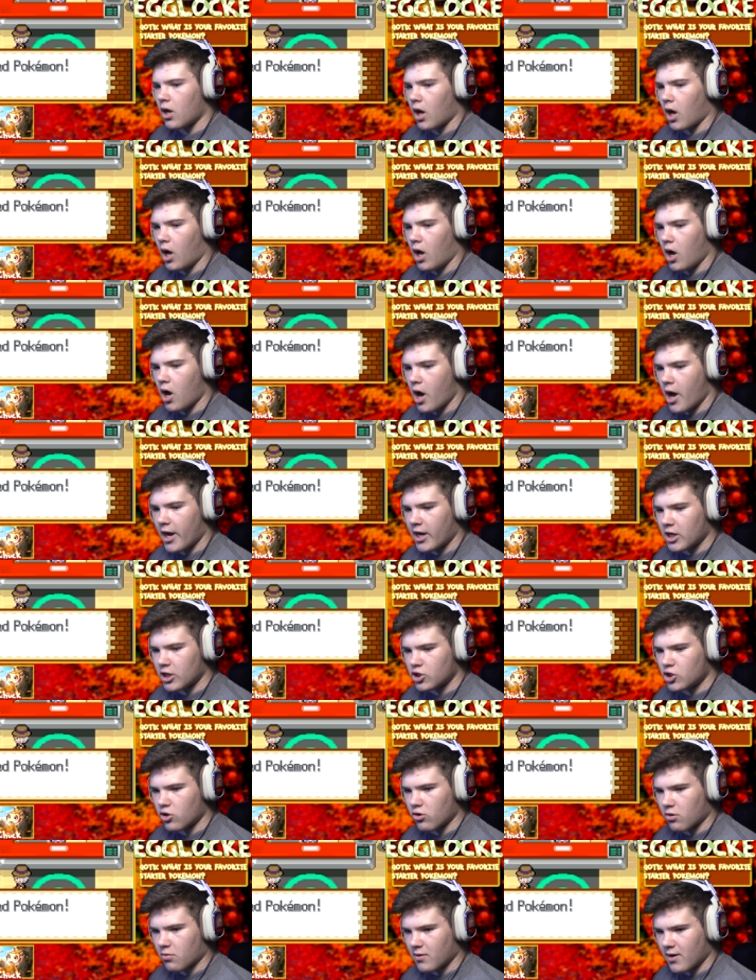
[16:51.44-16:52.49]
Uh, I can
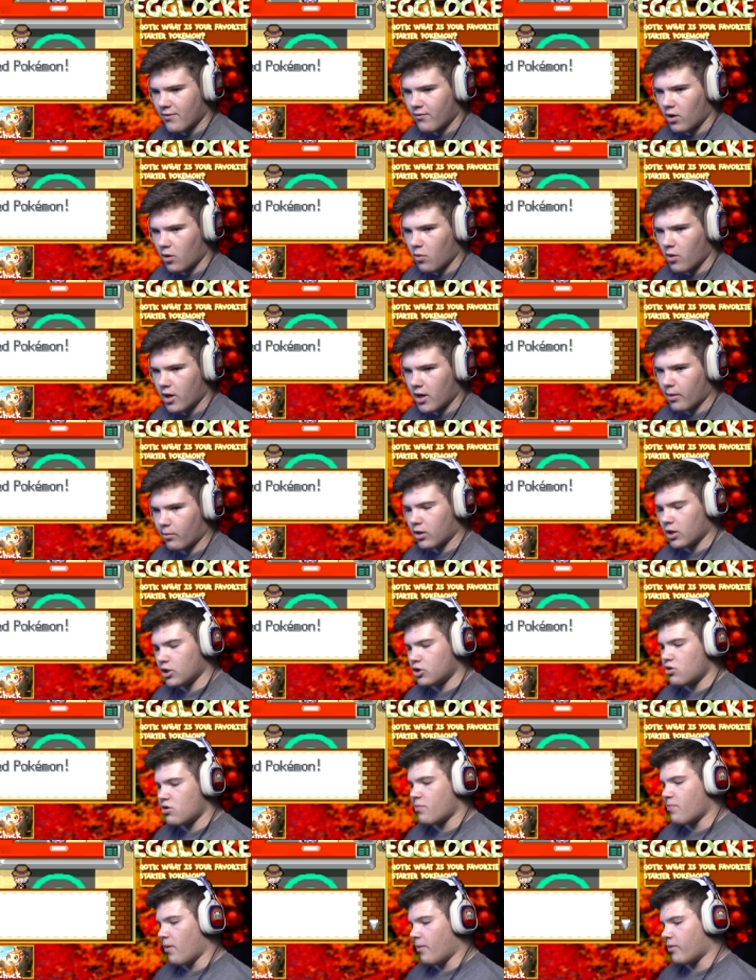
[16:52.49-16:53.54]
choose whatever I want. I'm gonna
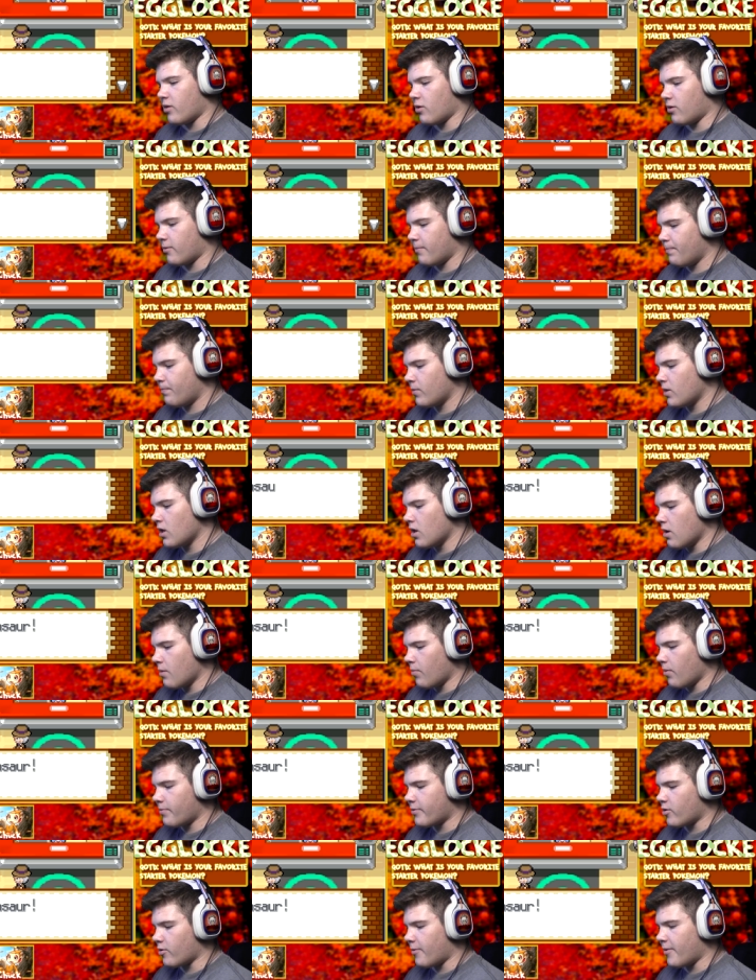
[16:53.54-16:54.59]
choose Bulbasaur.
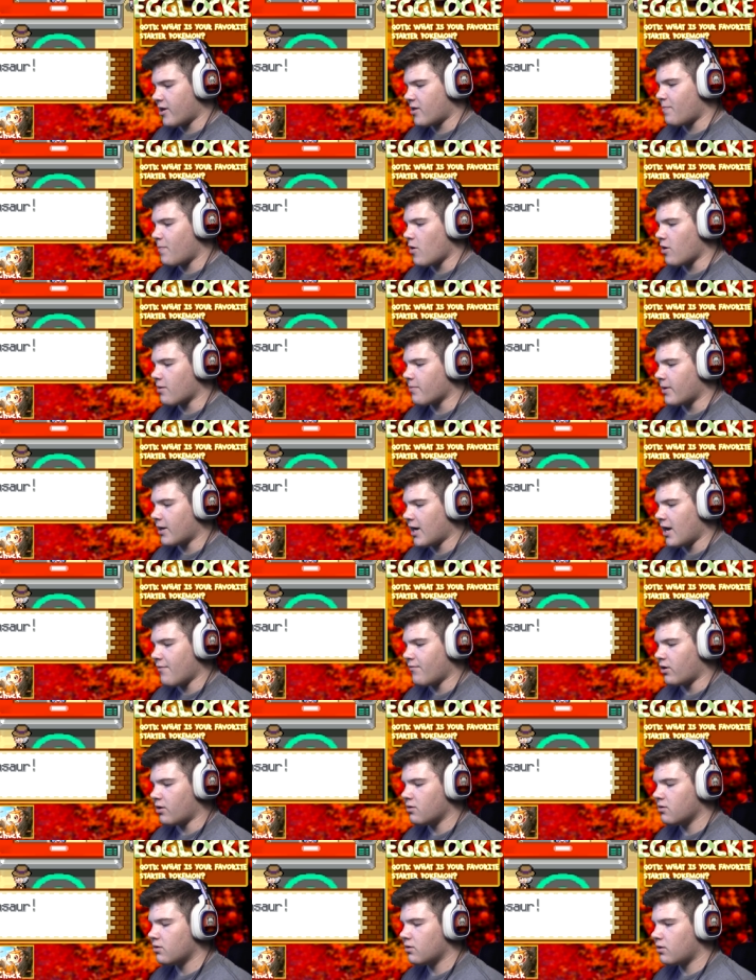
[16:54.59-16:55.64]
Bulbasaur best Pokemon
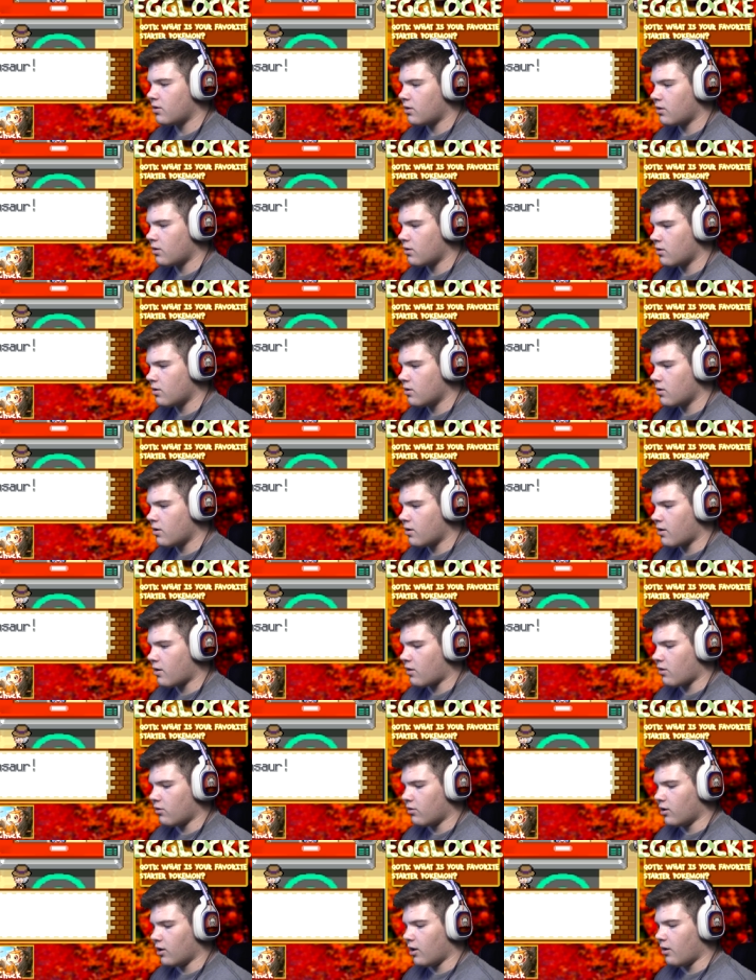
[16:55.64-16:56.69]
ever. It's
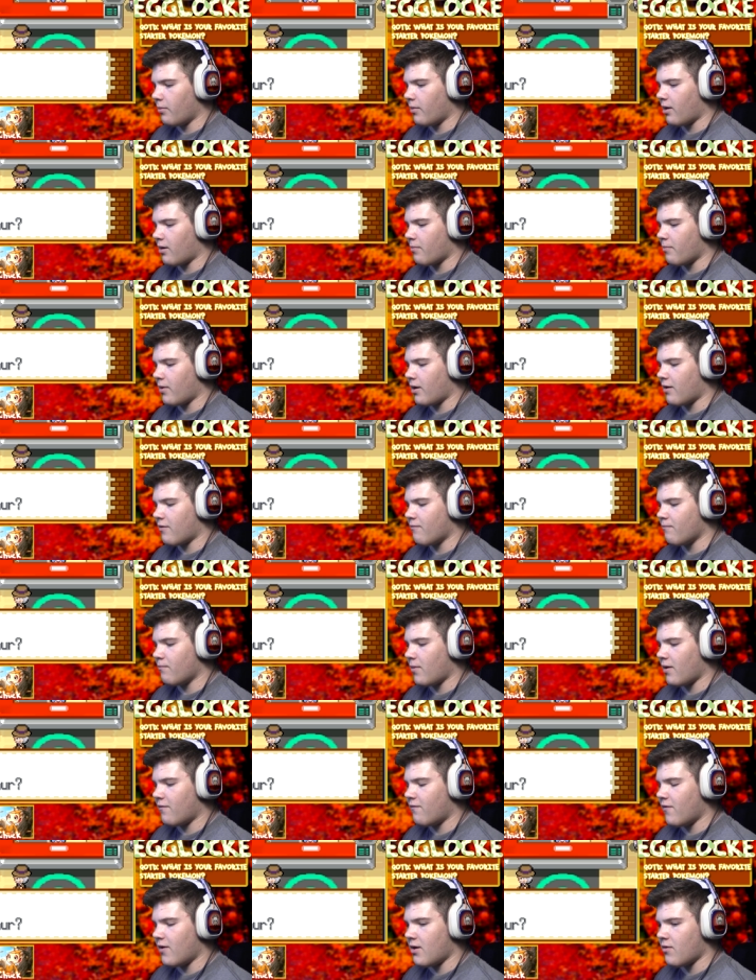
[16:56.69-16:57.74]
literally my, my,
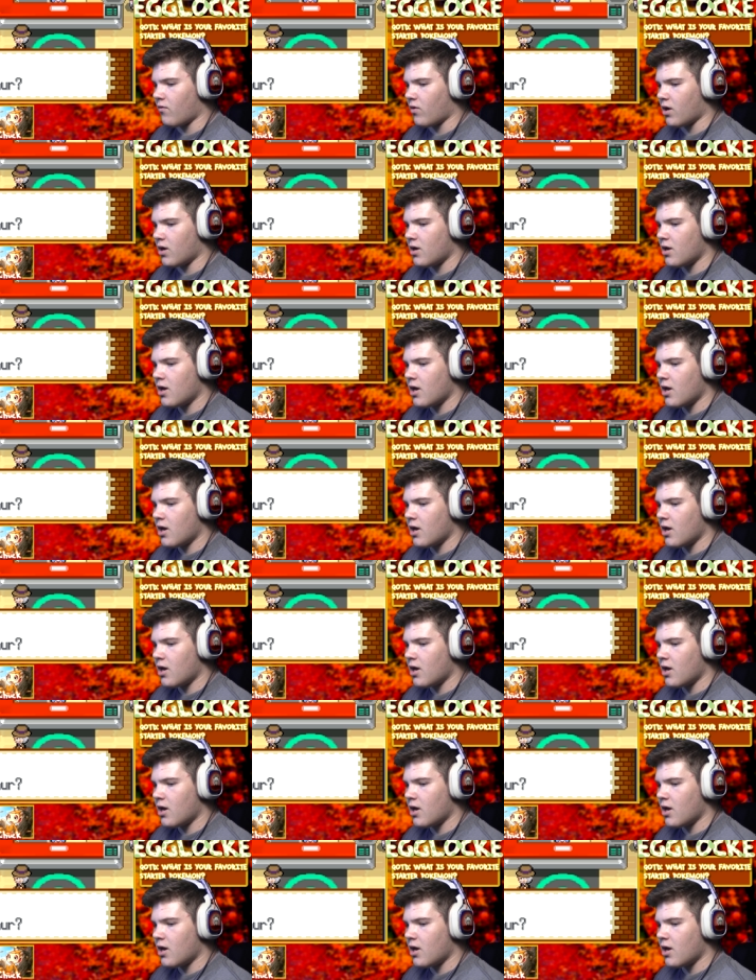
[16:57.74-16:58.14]
my favorite.